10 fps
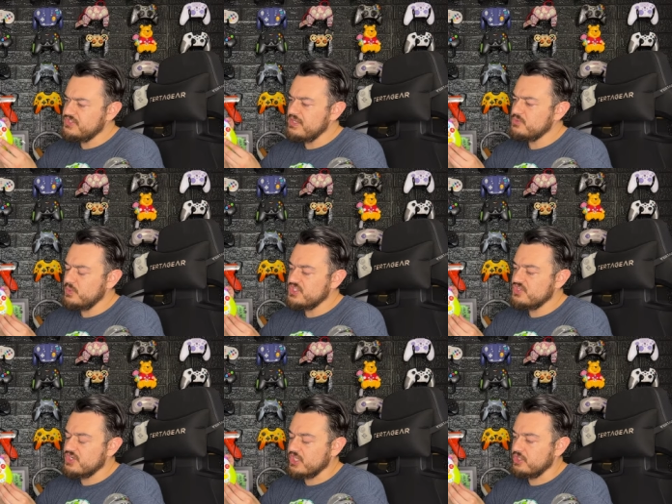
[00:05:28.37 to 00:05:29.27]
dip switch
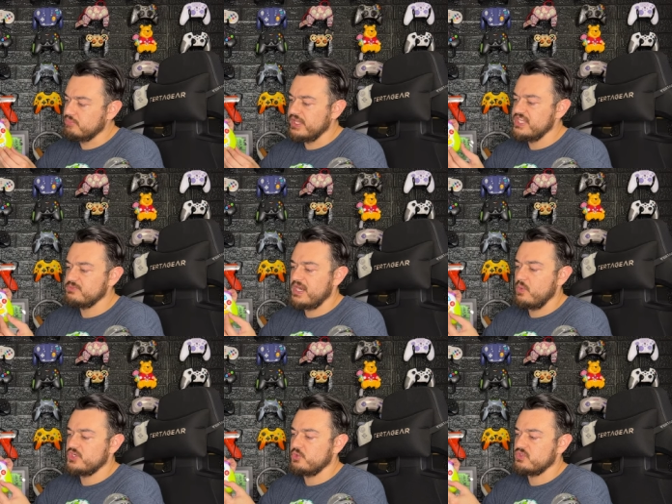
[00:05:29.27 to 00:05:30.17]
is in a good place, but I
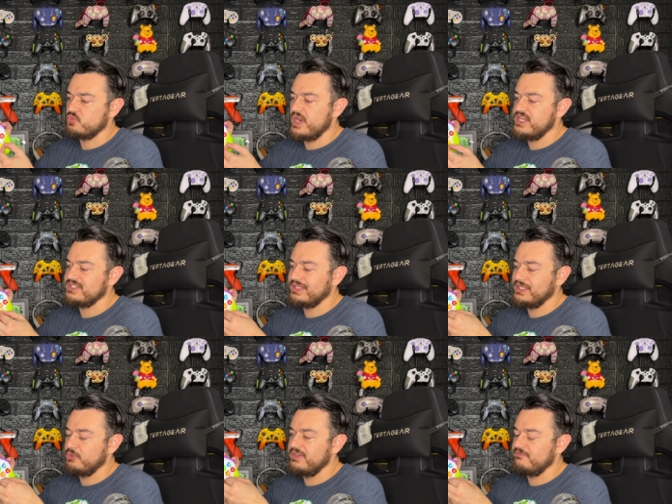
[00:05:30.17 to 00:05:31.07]
wish it was raised a
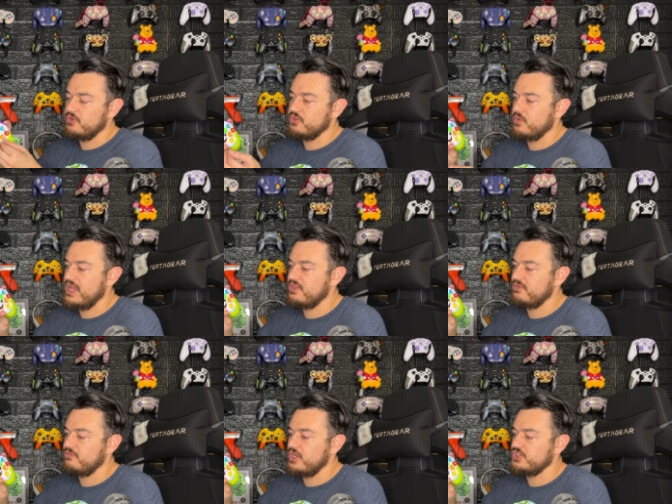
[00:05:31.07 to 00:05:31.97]
little bit further out of
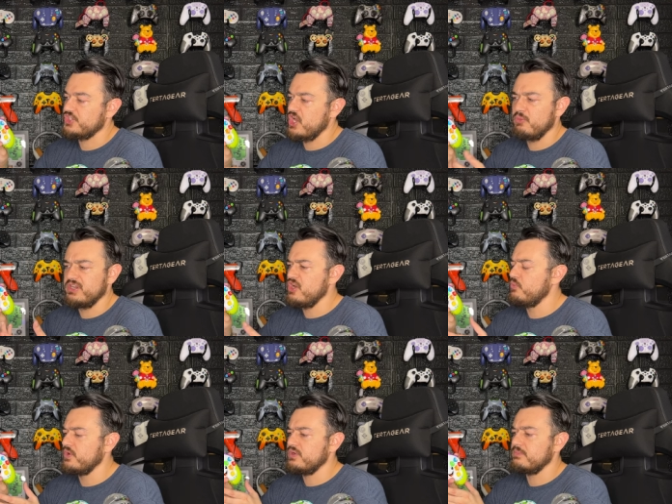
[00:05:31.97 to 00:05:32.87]
the front shell, but no
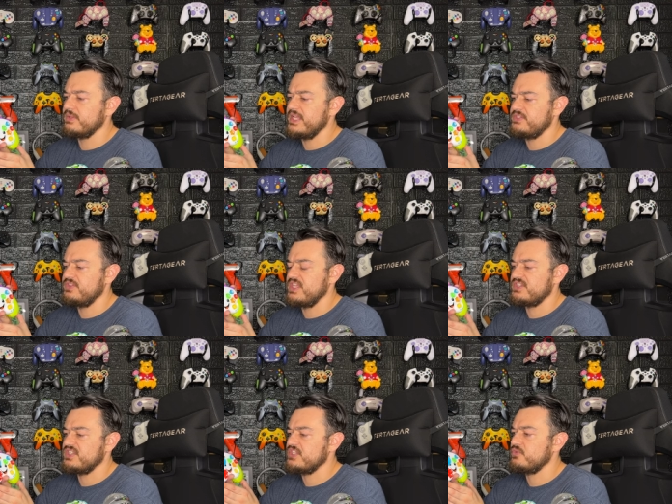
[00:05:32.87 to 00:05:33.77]
real complaints in the
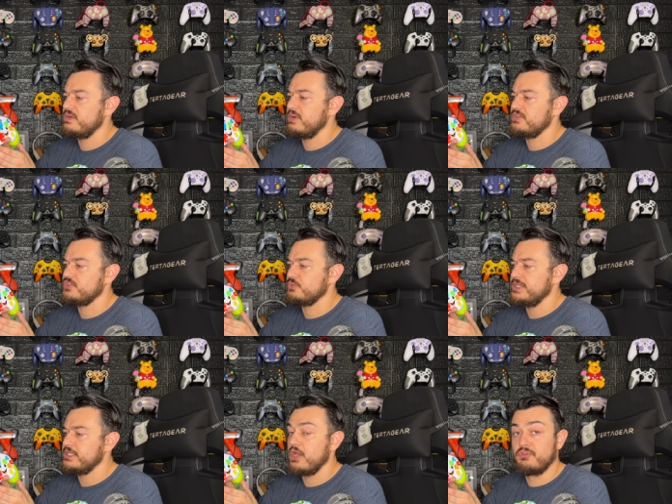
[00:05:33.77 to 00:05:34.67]
accessory button
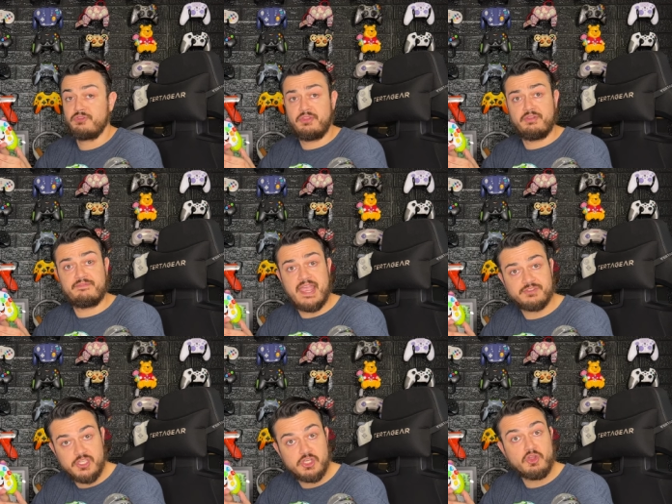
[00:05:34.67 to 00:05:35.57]
suite, other than the
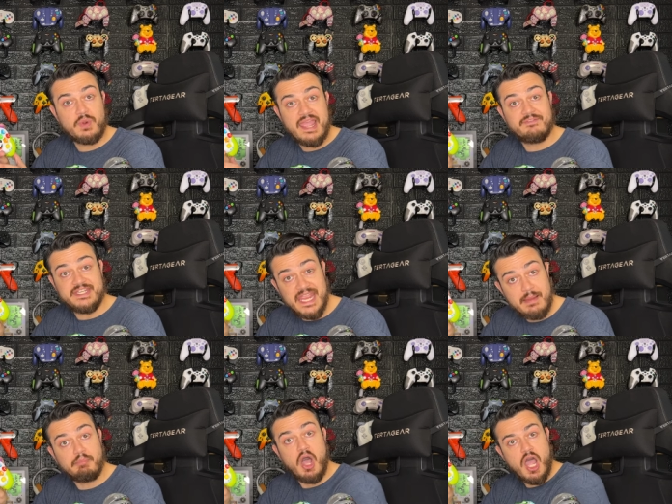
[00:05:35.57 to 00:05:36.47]
fact that you don't have a
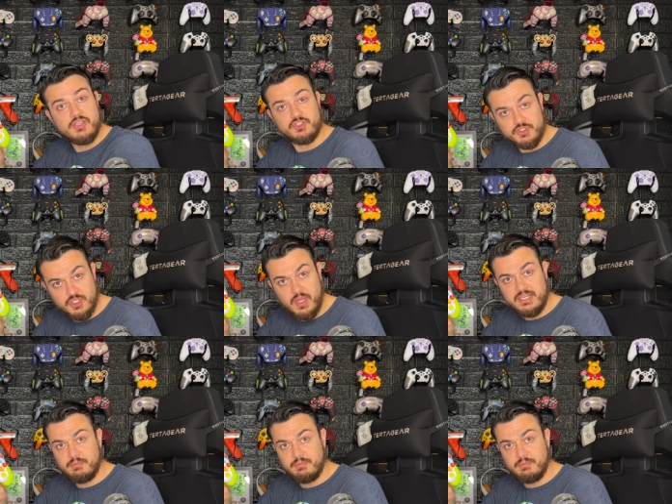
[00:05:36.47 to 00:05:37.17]
damn pause or select